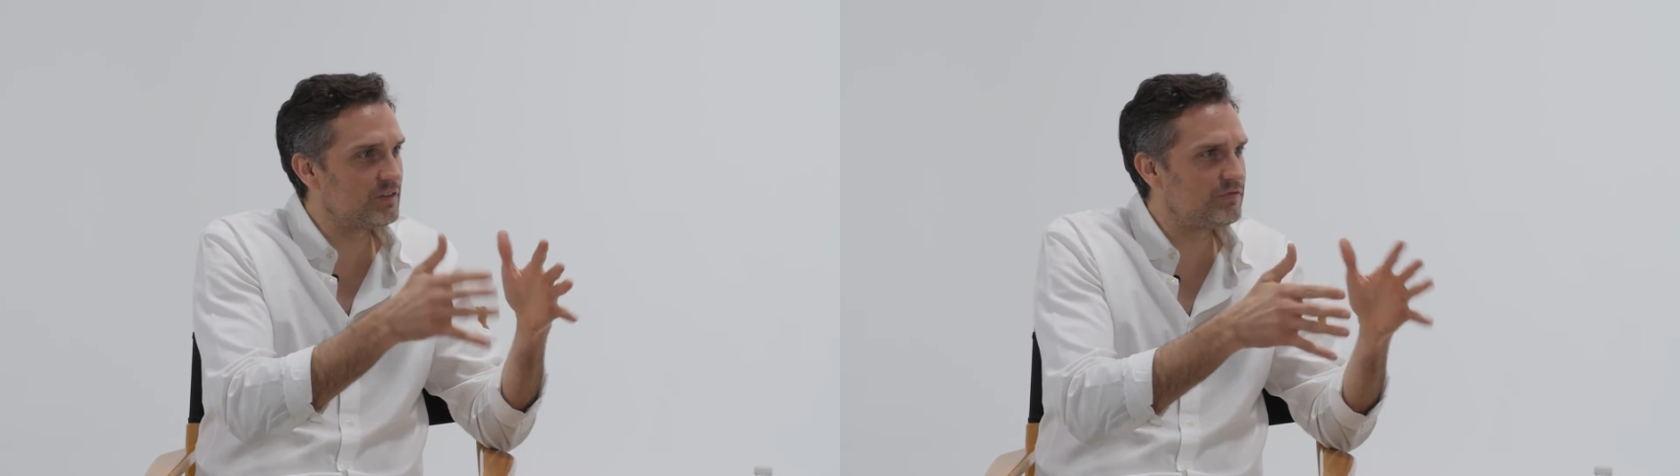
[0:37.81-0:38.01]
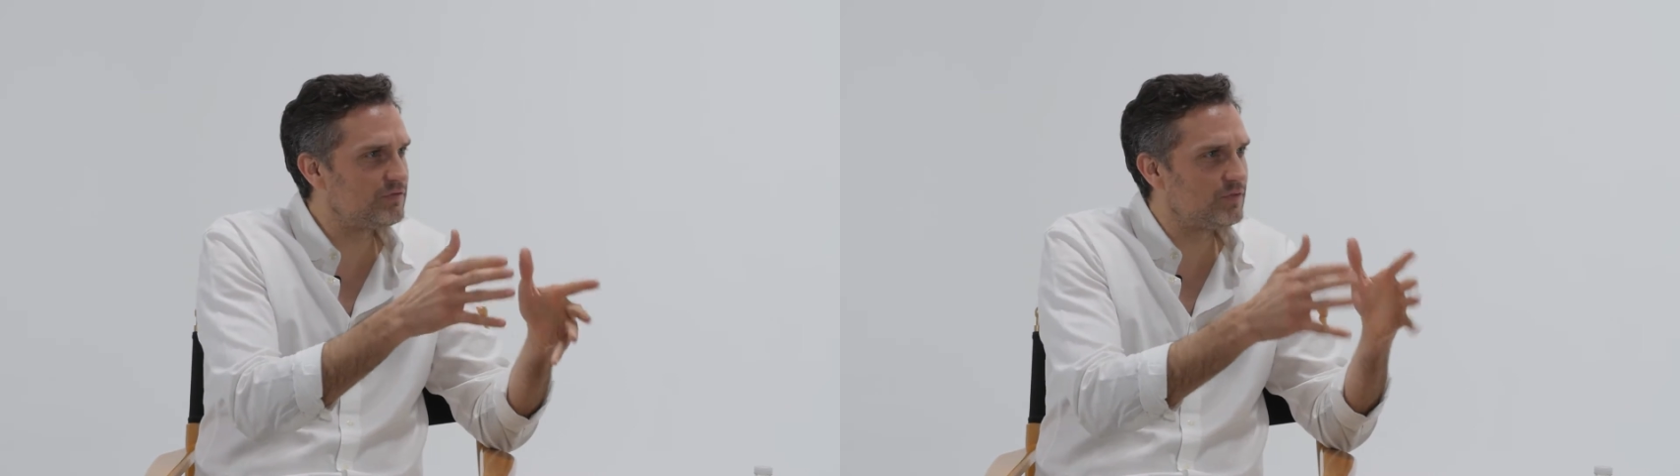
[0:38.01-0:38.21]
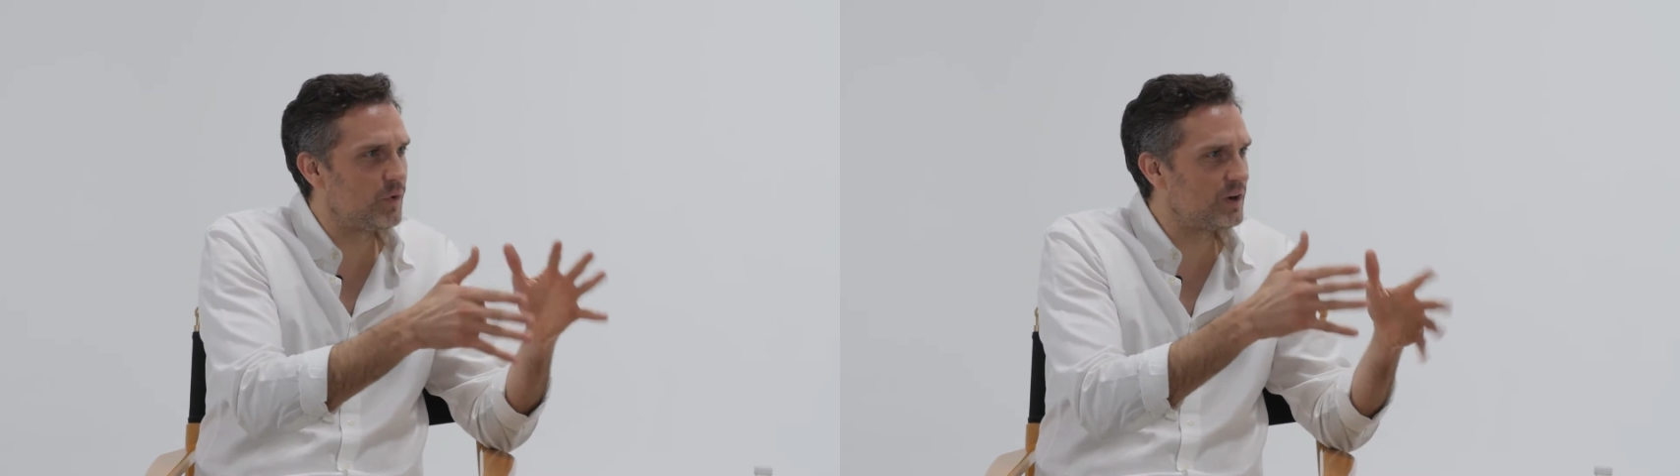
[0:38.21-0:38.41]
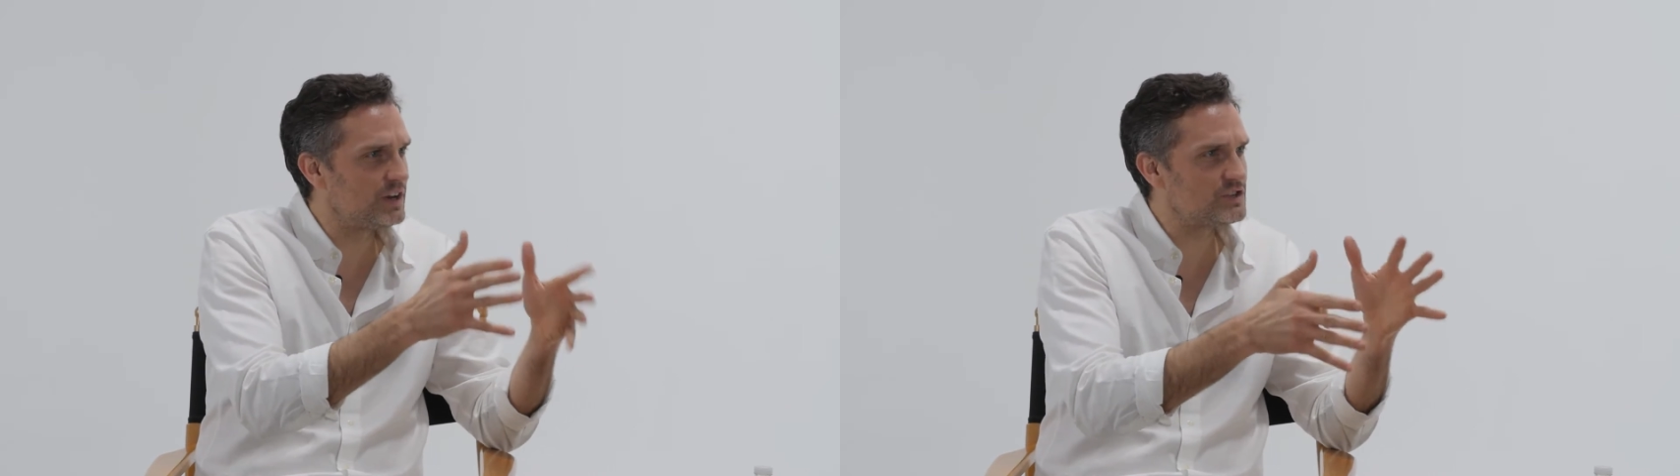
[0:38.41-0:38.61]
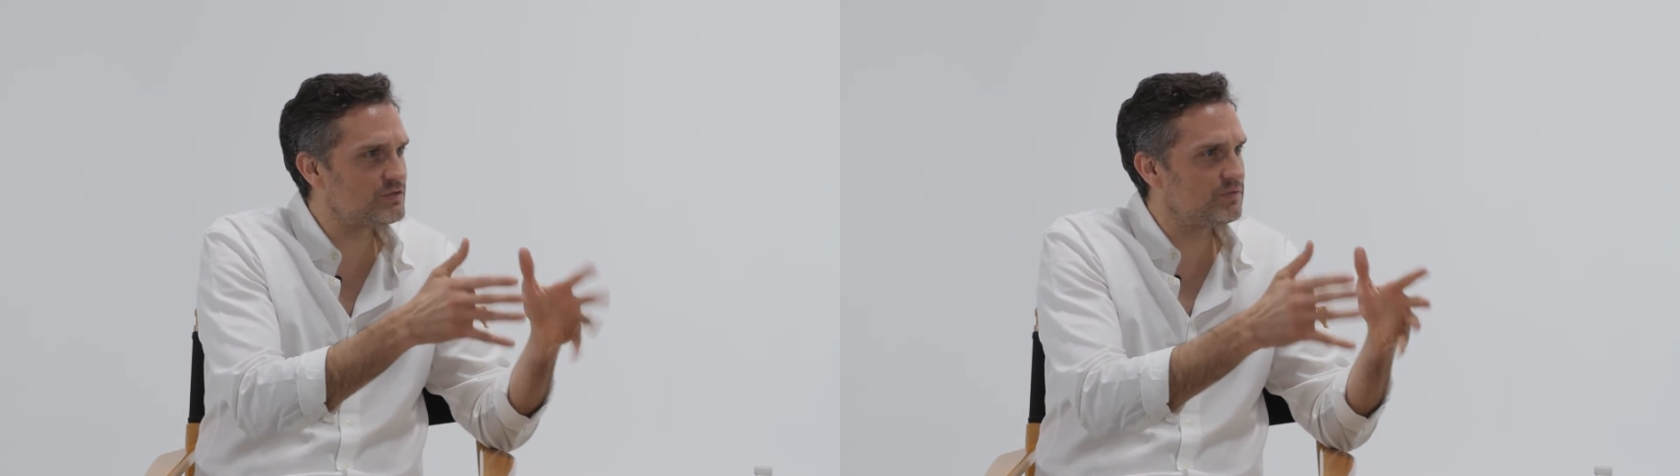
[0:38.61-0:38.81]

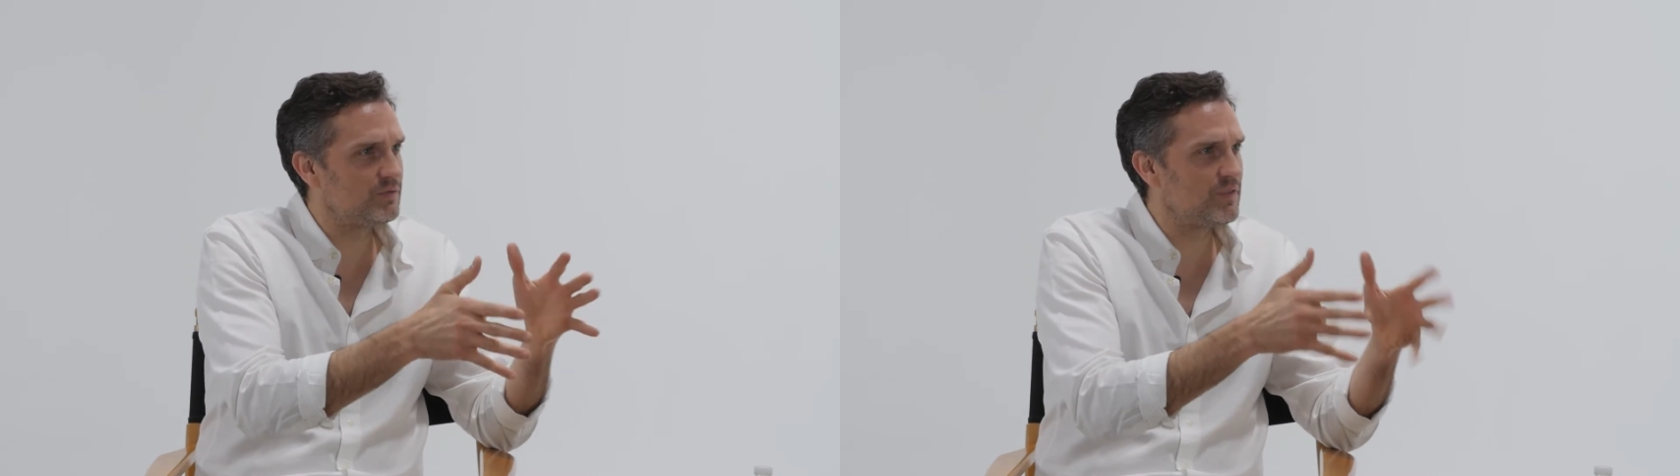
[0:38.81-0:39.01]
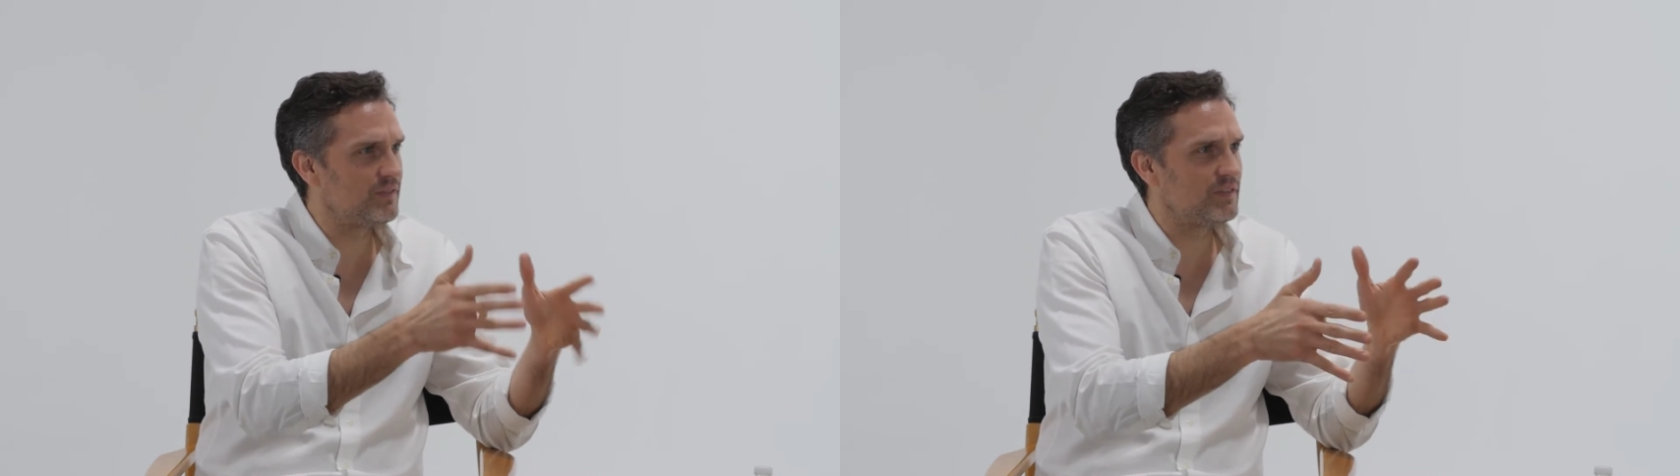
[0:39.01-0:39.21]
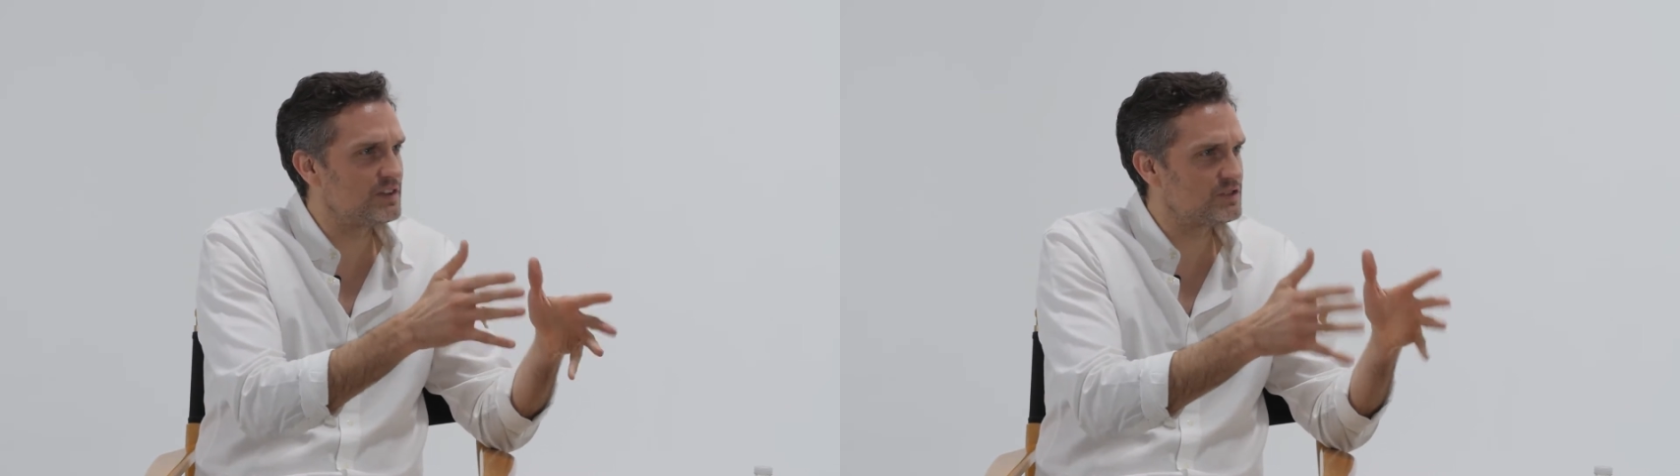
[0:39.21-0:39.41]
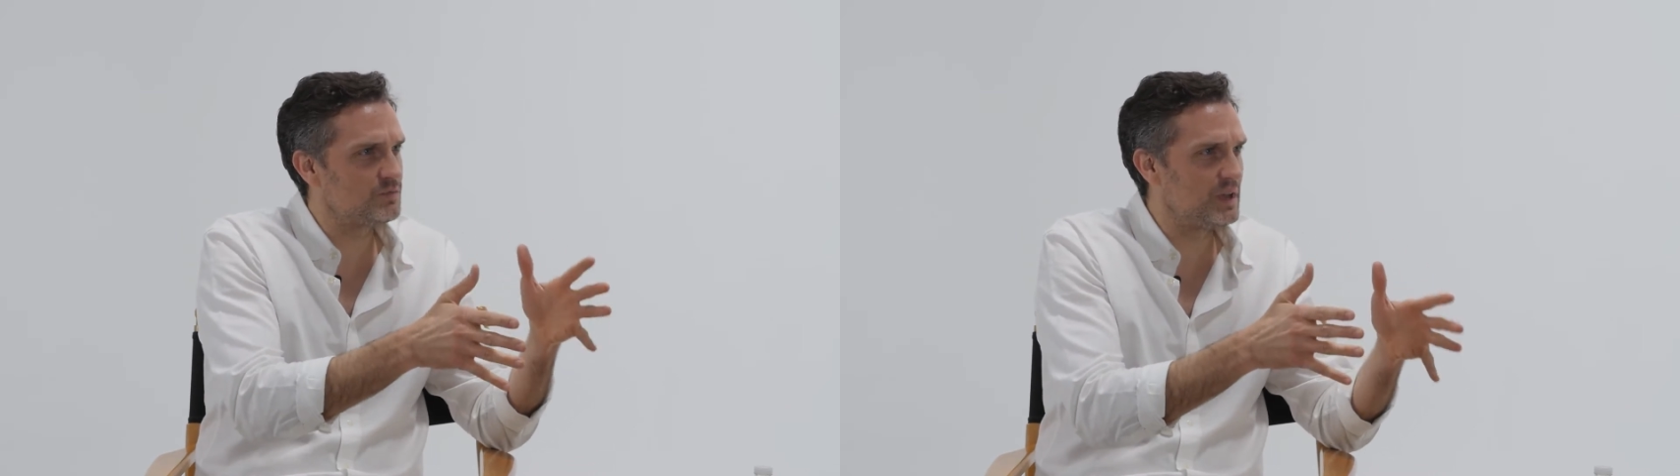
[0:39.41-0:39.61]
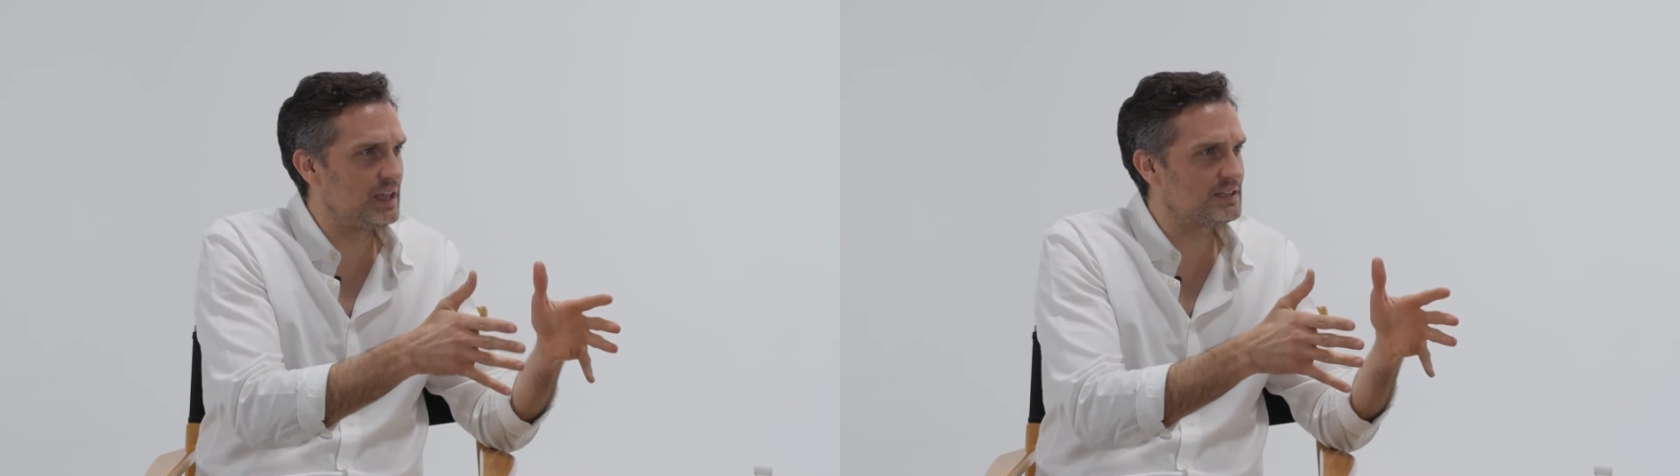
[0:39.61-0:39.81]
5-ish
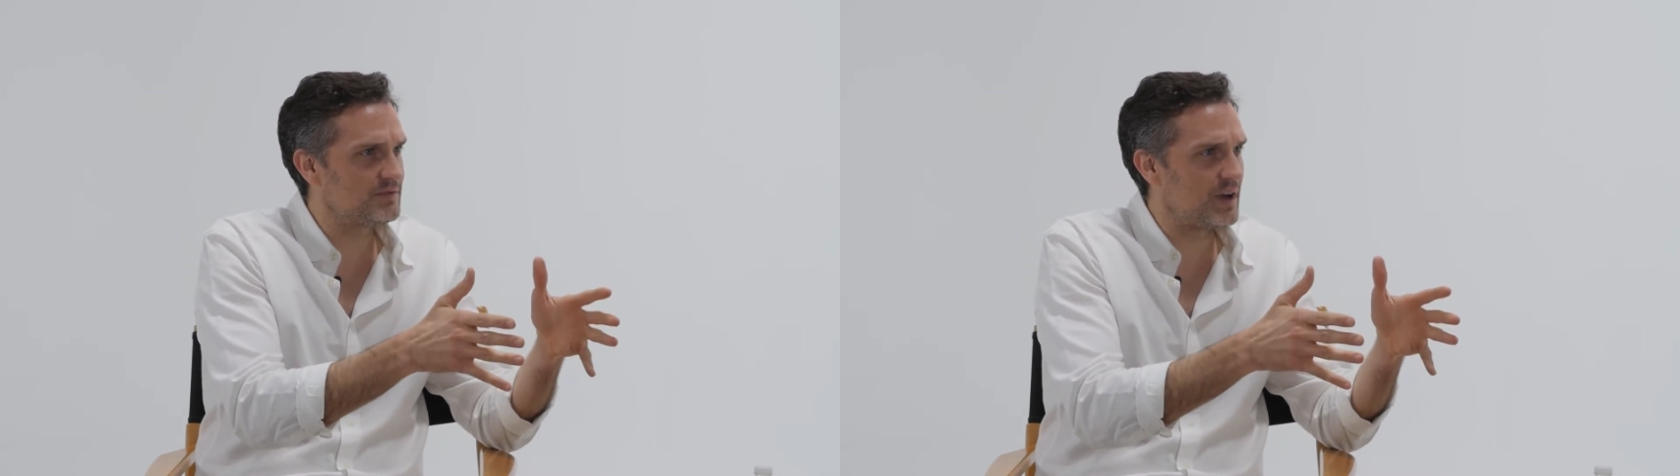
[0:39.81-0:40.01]
weeks,